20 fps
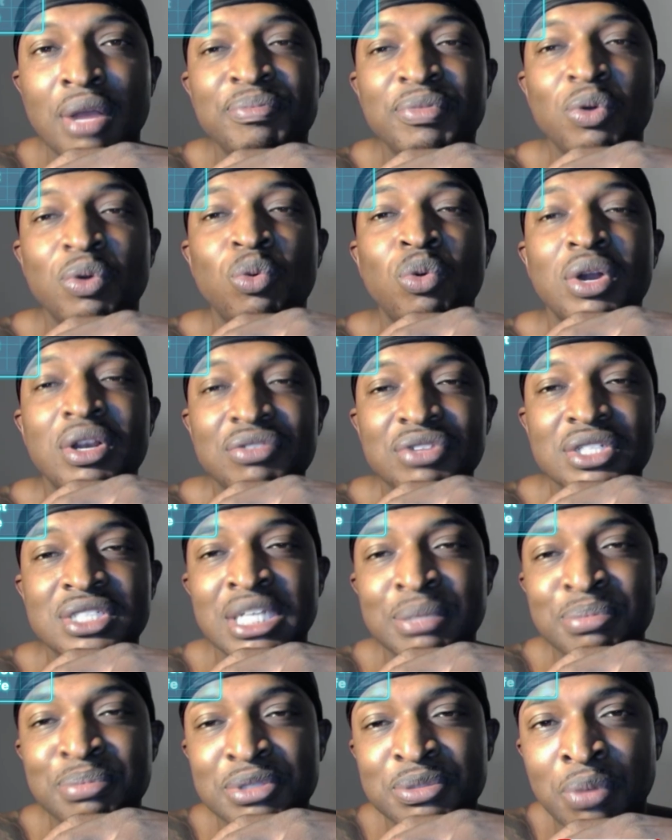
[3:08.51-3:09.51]
but one of the
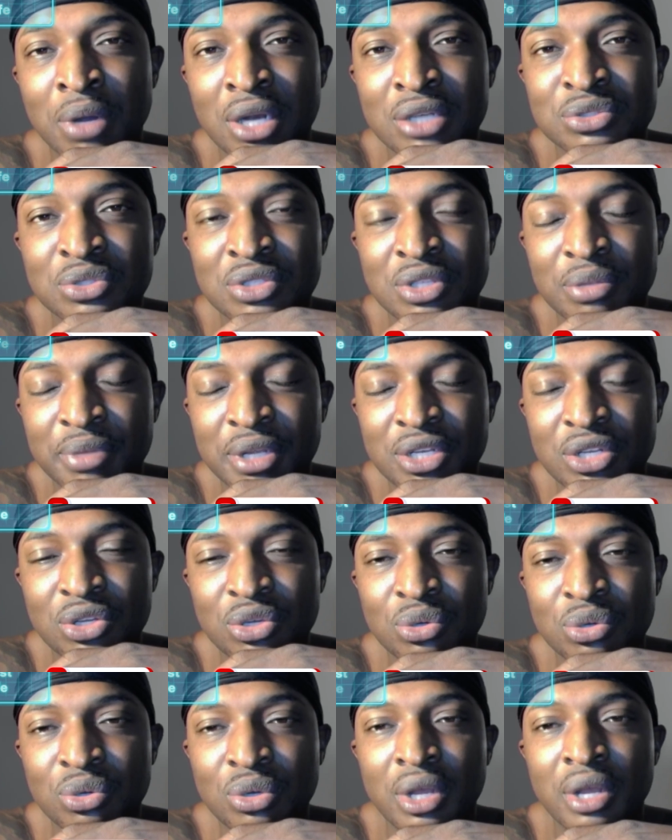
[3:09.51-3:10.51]
cheapest bottles on the
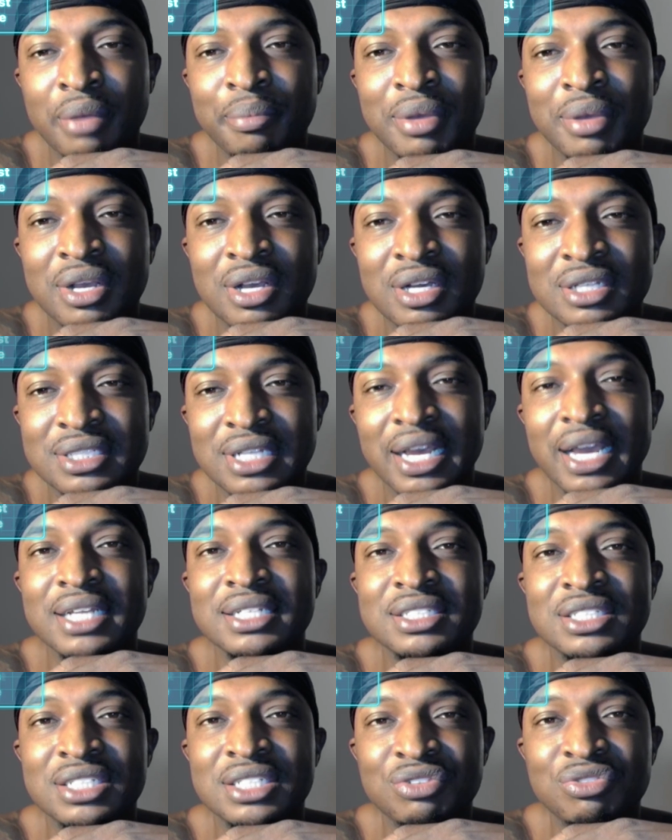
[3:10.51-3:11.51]
menu, because I had
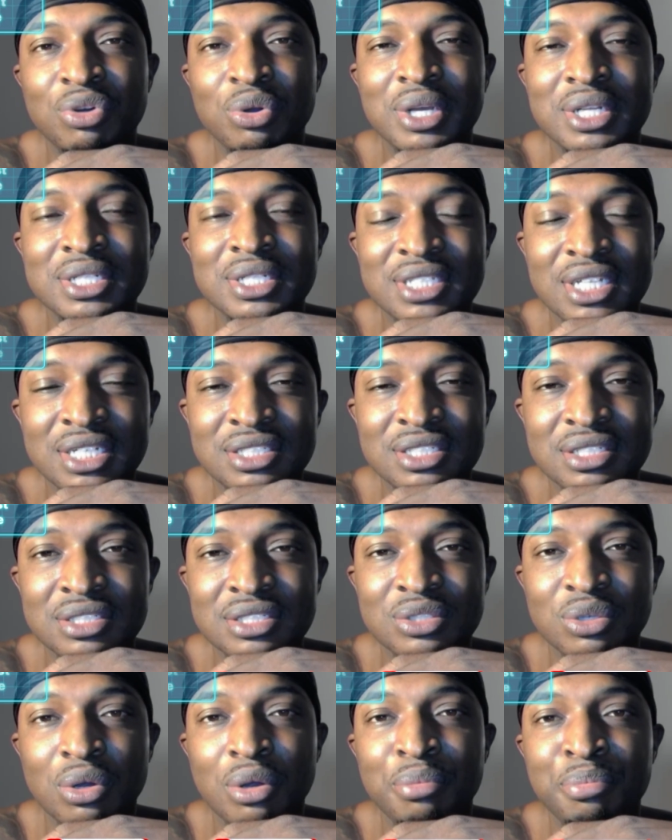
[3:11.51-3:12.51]
zero intentions
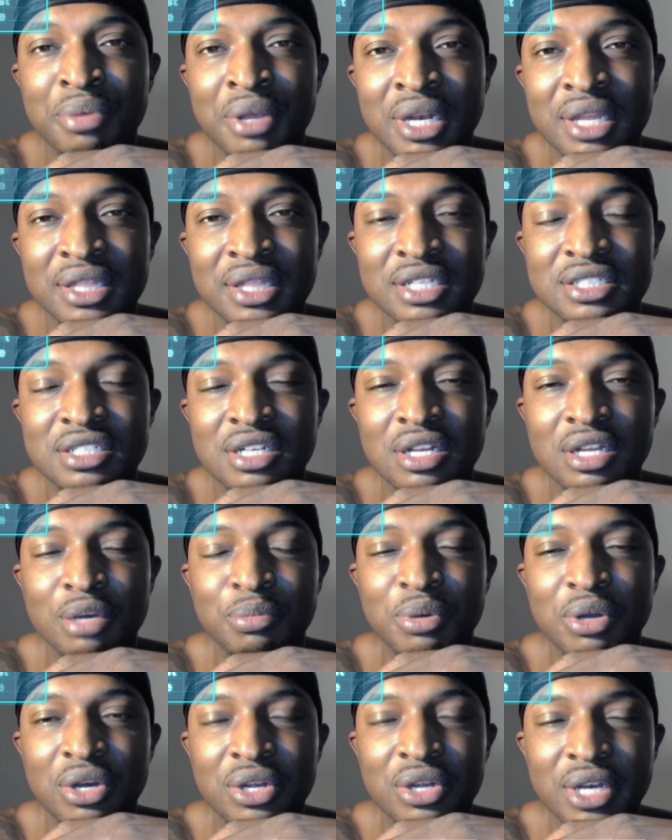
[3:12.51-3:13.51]
on being at this club
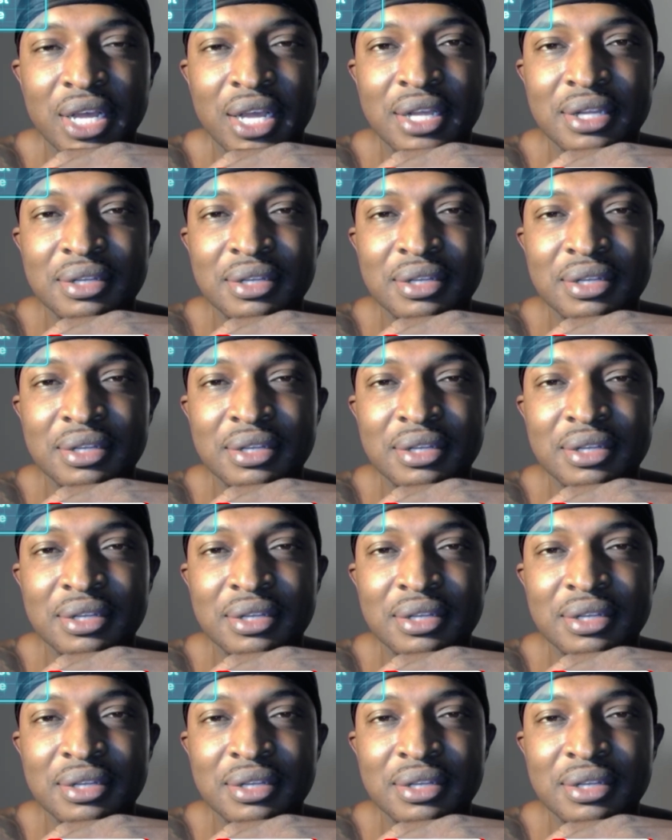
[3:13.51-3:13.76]
all night.